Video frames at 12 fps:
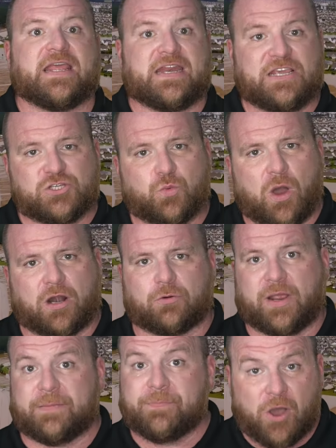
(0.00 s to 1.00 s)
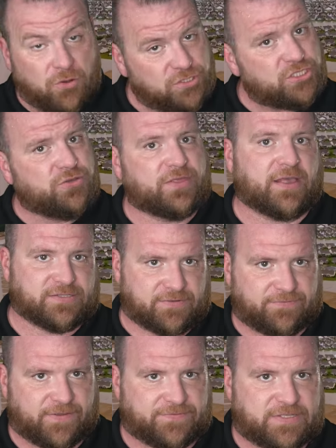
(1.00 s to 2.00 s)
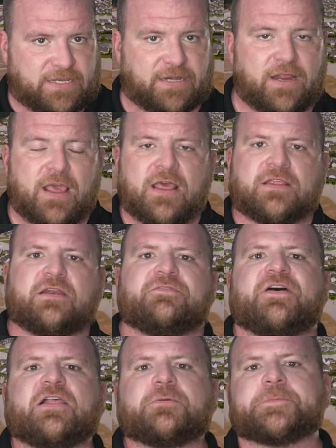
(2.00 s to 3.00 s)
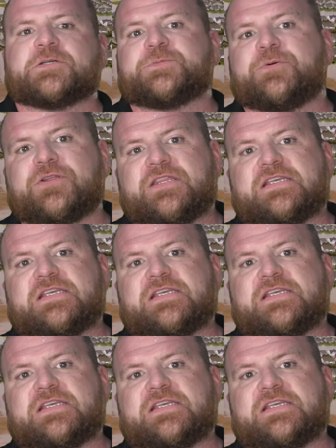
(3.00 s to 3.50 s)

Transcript: In each waterway post-2015, the developers put